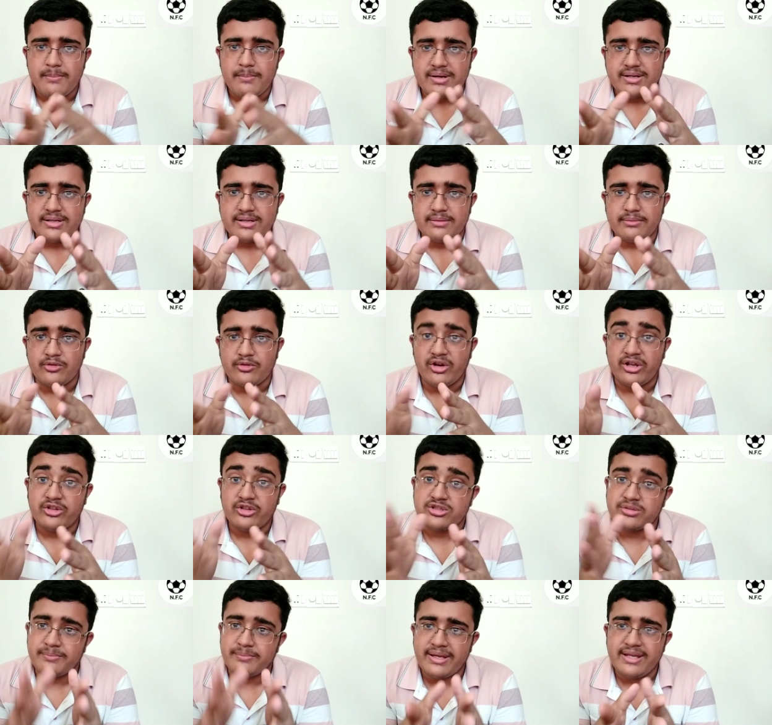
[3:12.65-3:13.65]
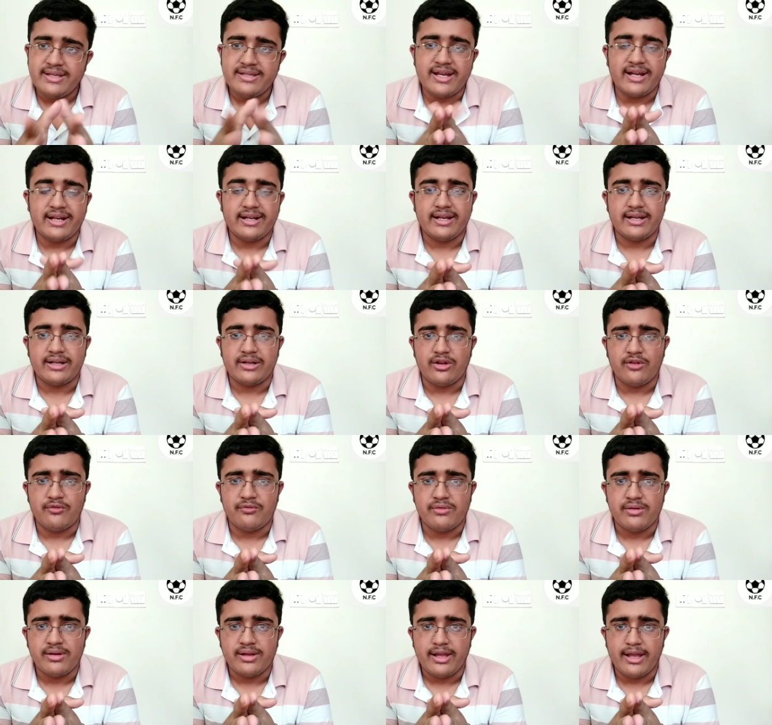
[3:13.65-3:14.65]
but Ronaldo's main target
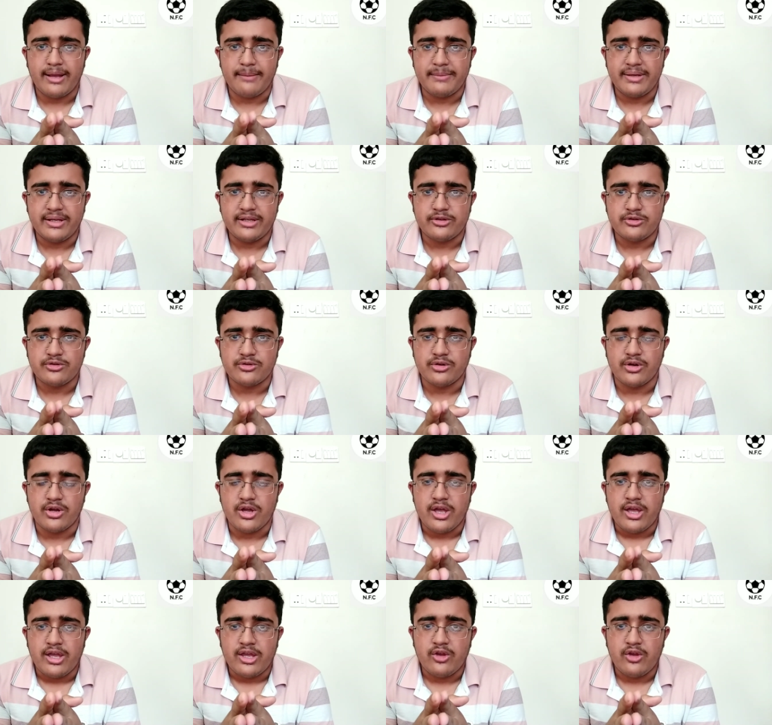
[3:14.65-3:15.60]
of coming to